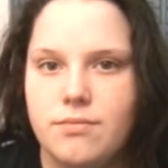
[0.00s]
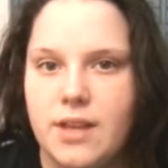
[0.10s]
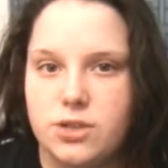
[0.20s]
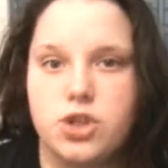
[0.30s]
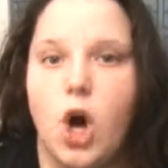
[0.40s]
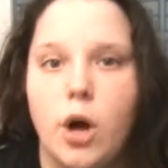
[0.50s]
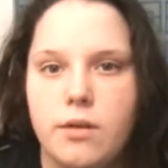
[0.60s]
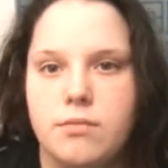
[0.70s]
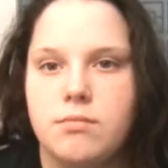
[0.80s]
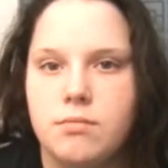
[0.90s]
that's gone.
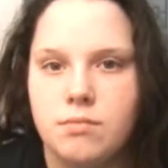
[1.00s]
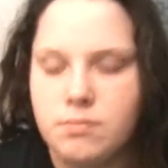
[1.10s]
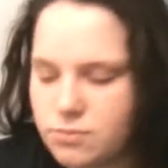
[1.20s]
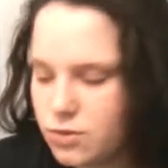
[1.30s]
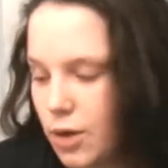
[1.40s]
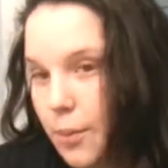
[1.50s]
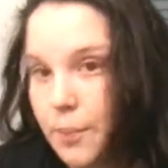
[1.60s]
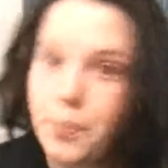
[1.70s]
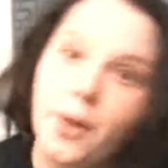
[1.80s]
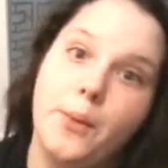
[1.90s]
So
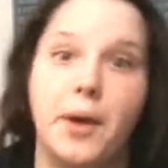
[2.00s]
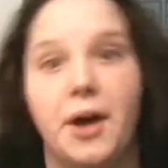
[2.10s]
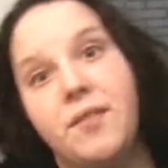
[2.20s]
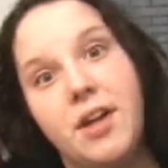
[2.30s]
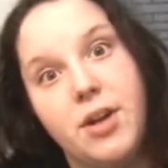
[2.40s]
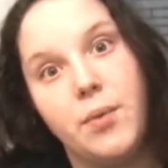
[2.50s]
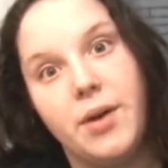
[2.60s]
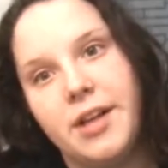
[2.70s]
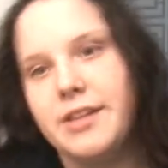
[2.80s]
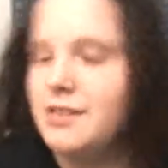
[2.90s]
gotta find new
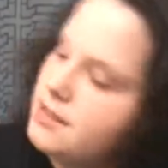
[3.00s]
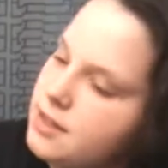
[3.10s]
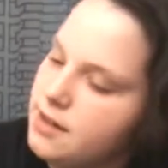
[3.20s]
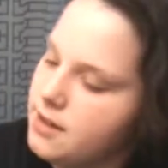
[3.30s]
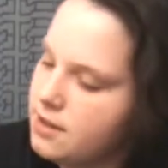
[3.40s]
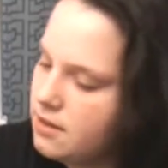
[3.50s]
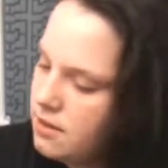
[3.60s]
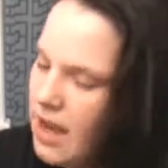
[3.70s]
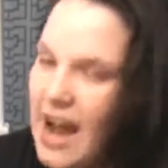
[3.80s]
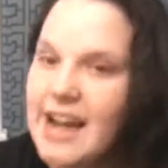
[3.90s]
ones.
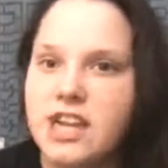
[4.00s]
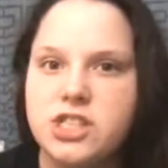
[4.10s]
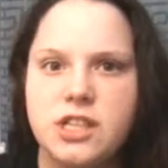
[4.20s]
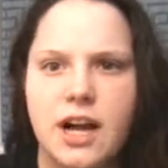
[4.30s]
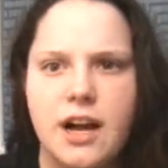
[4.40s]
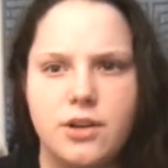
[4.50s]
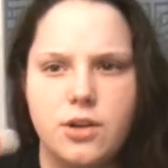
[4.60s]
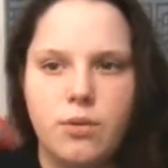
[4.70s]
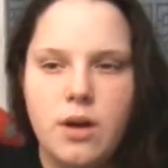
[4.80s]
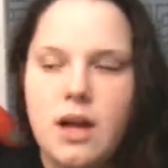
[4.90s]
I actually got a
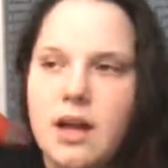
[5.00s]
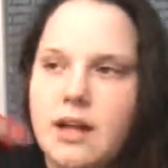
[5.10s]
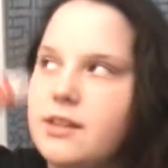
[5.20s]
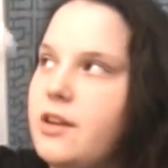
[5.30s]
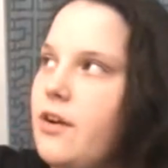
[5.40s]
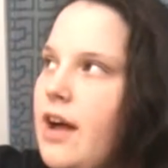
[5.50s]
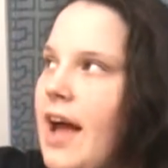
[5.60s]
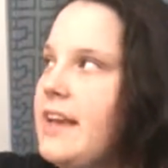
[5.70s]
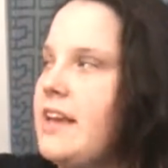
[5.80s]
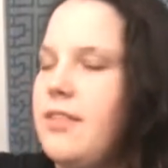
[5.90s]
new little
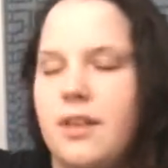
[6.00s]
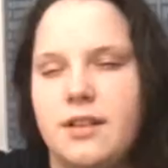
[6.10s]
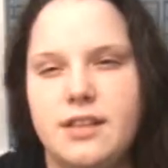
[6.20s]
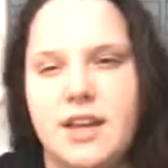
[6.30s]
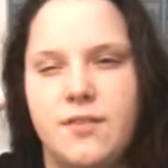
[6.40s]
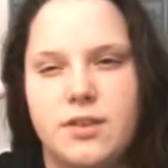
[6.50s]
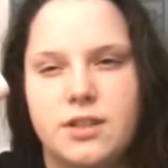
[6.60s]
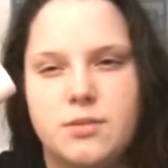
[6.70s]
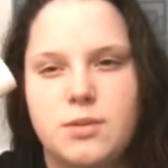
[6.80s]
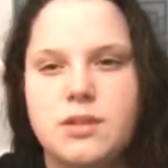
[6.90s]
hangy thing like that for
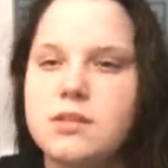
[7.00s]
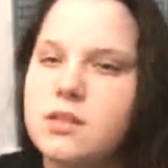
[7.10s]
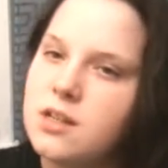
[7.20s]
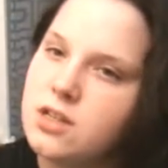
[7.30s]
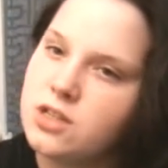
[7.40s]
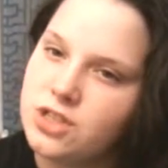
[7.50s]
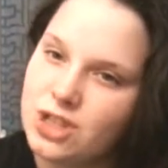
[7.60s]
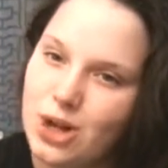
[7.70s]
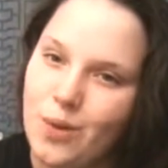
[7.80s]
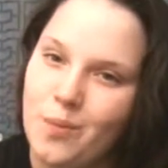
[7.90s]
Christmas.
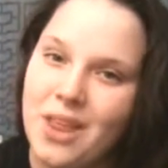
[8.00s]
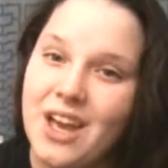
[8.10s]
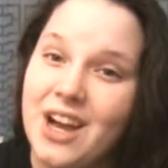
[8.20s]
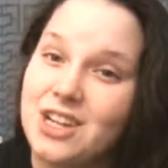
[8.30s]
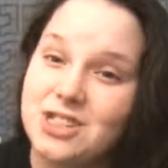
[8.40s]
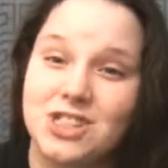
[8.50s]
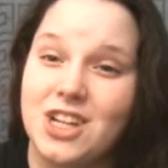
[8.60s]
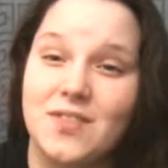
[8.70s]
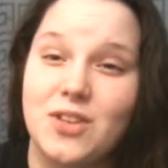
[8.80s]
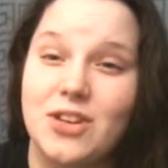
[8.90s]
So just
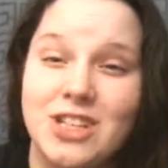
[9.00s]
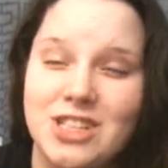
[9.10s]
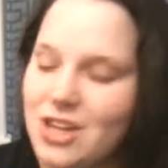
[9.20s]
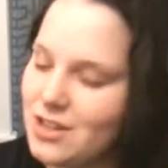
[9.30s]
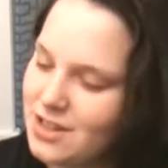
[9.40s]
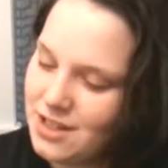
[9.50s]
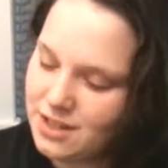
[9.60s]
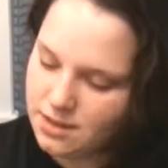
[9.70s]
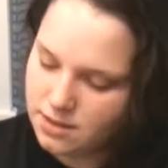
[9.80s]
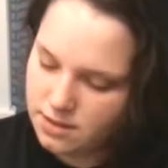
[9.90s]
gonna have to restart.
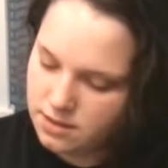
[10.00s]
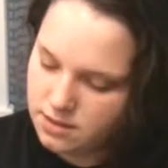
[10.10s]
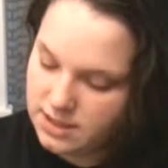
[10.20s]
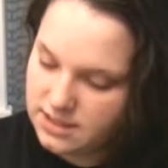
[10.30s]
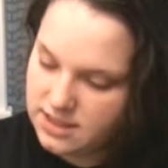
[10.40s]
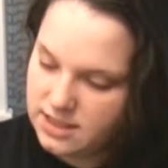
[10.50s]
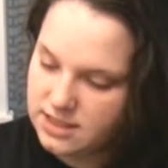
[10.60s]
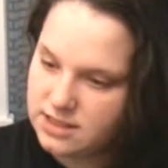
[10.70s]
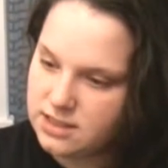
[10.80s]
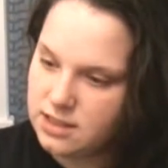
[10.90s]
This
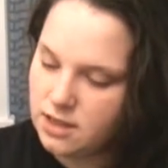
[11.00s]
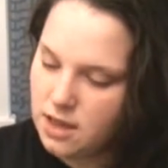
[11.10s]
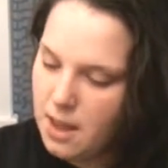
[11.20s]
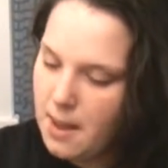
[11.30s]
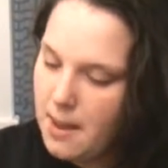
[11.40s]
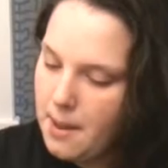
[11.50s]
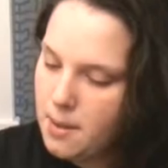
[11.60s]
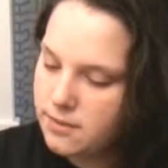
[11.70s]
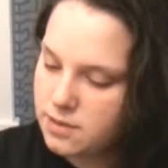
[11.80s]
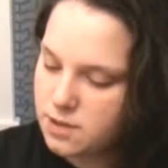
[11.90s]
is
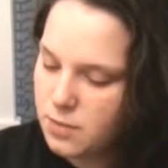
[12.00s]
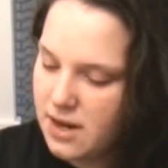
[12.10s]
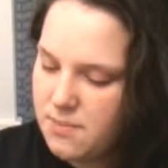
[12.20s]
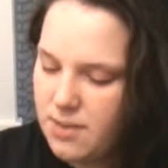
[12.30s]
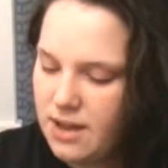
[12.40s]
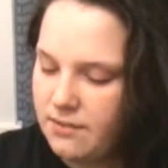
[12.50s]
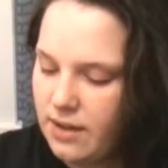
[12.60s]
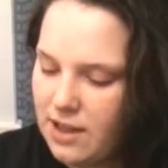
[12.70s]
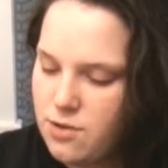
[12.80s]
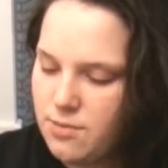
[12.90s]
Spray Big
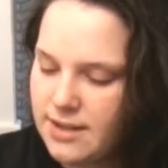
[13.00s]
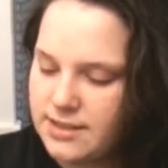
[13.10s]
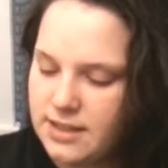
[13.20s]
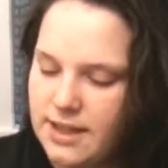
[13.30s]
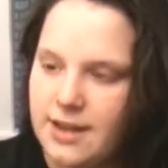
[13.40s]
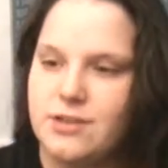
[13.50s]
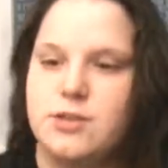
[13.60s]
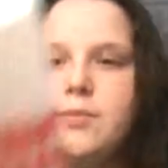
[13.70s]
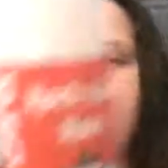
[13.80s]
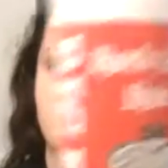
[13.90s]
Volumizing
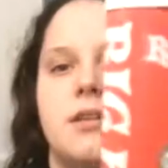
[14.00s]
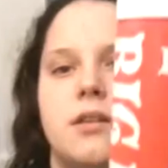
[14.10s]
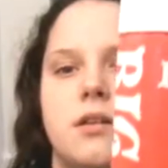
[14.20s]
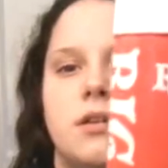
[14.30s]
Hairspray.